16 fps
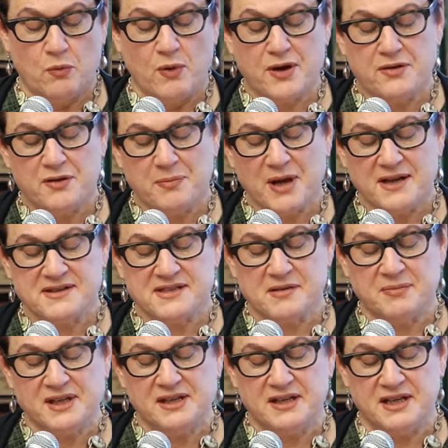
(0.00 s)
What are the
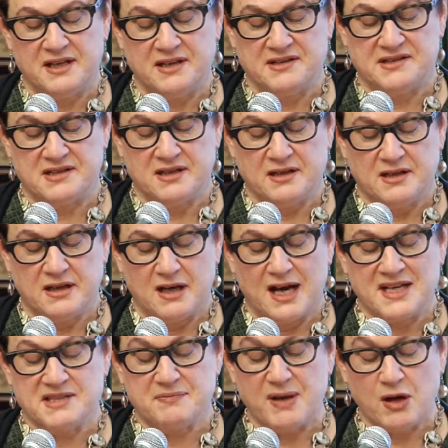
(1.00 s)
possibilities?
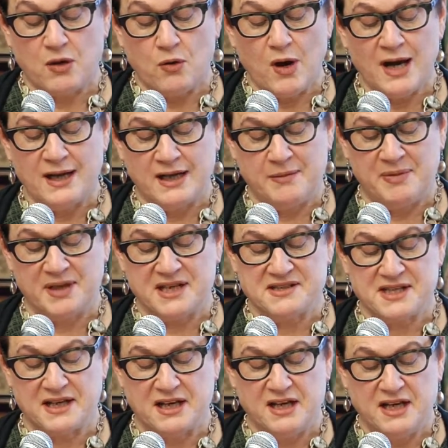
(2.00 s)
I speak quietly
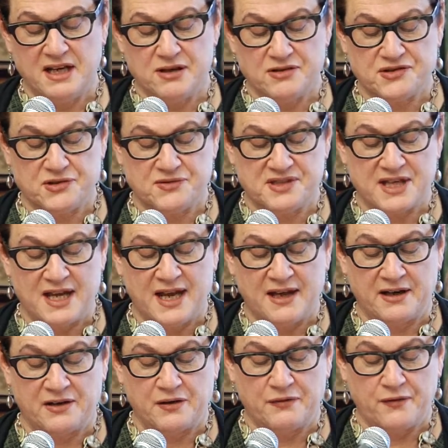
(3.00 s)
because I can hear
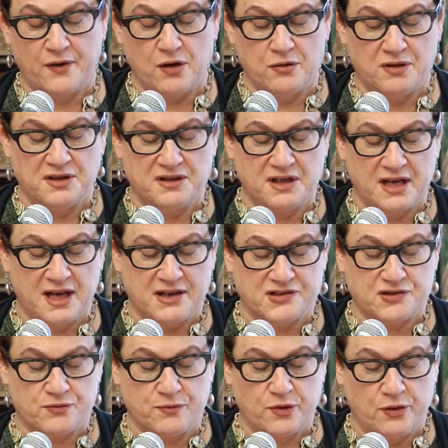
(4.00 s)
Suzanne on the phone in the
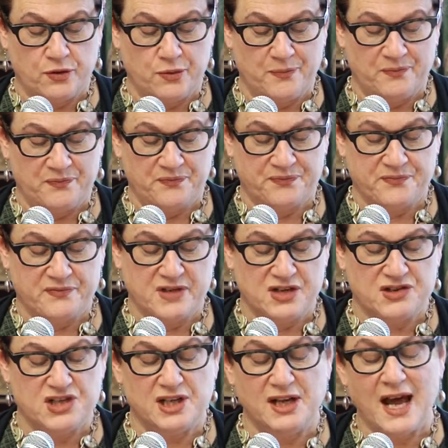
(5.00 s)
next room.
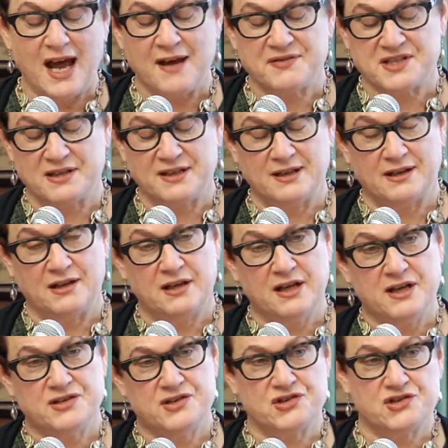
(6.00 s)
She laughs a little
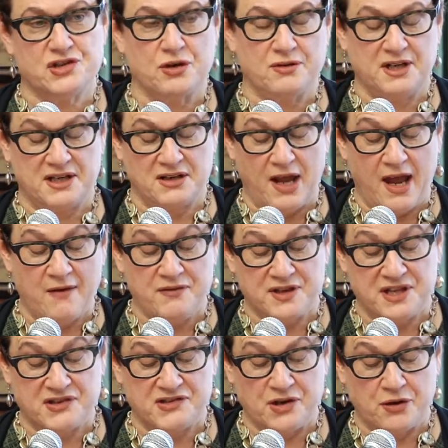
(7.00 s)
to show that
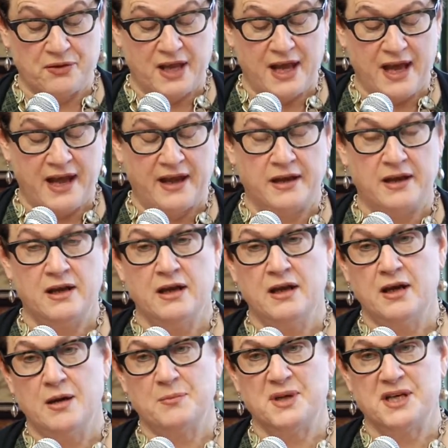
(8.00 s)
everything's okay,
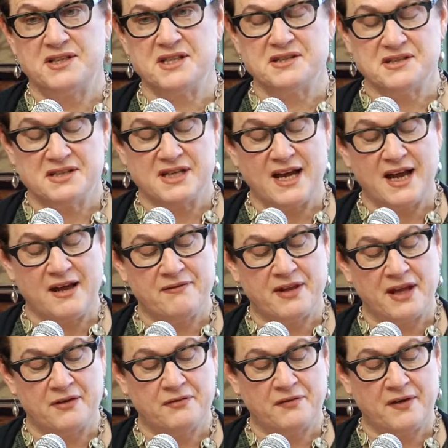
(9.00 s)
but it doesn't have
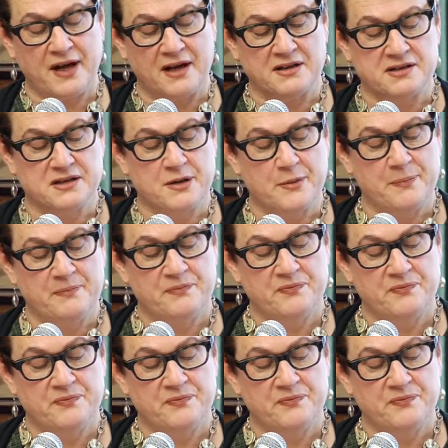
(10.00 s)
that effect.